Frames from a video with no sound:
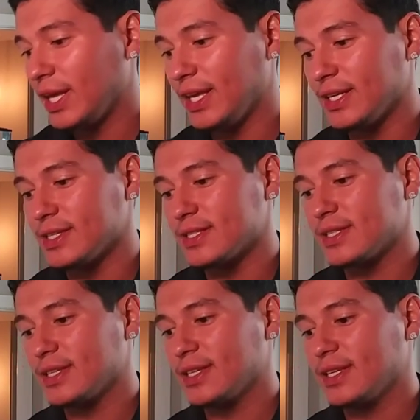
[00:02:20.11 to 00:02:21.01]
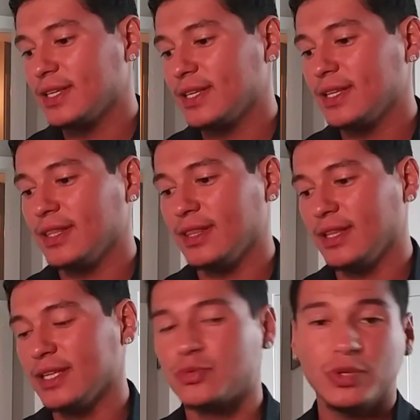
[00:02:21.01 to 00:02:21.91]
is
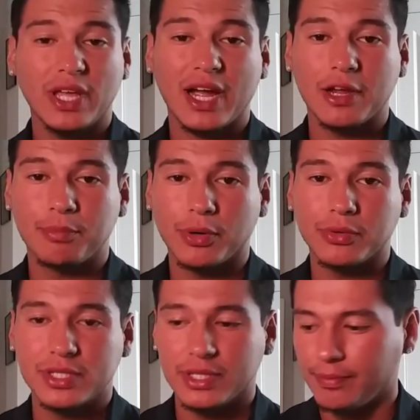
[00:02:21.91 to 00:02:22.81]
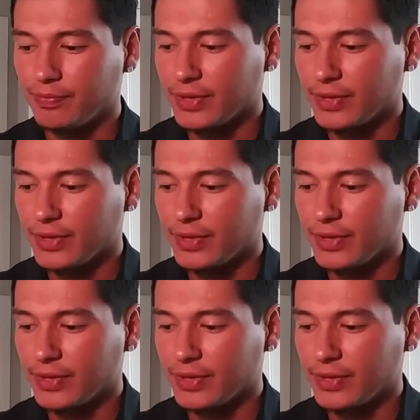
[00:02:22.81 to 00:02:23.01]
it's really high in protein.